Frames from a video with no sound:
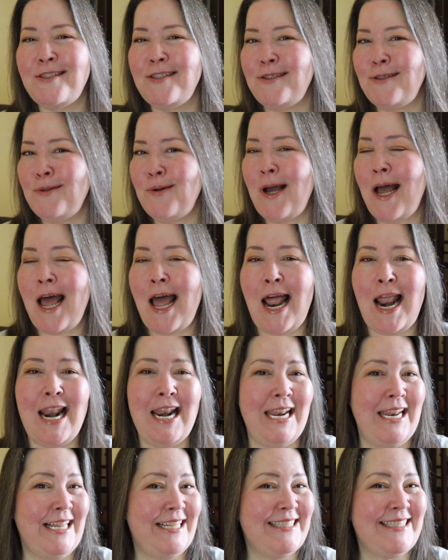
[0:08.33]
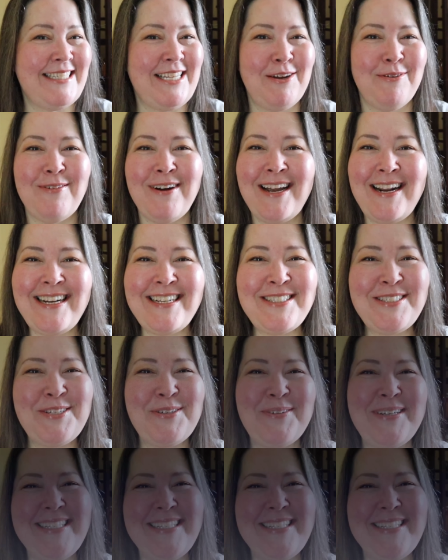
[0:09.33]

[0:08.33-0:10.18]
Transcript: two. Let's get right into